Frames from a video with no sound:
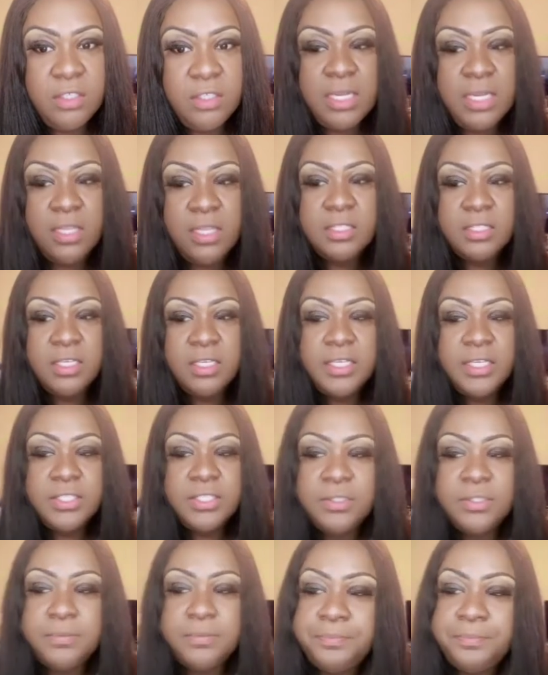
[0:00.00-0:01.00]
and I lost
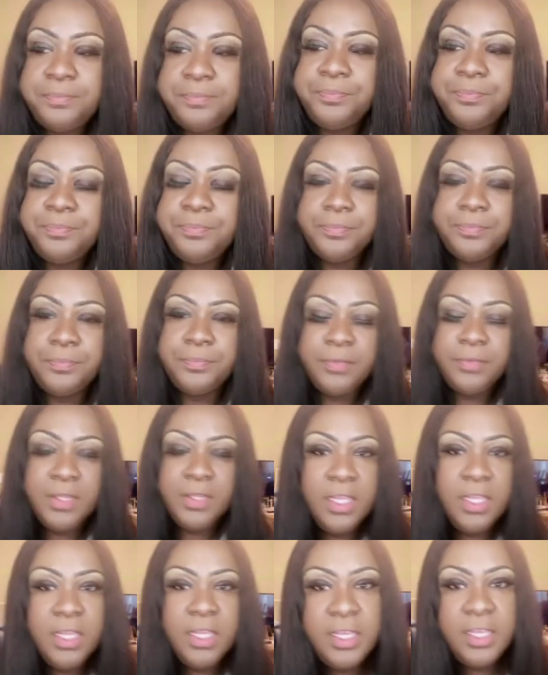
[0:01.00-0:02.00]
connection.
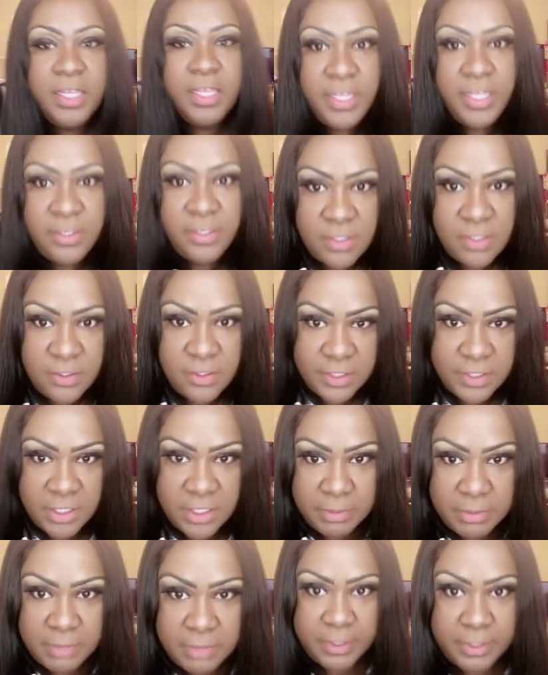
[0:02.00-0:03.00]
Here's a little
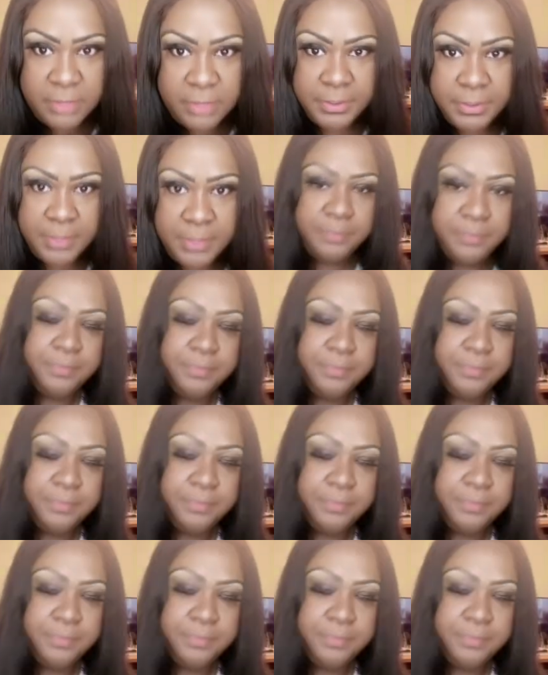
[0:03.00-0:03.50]
tidbit about me.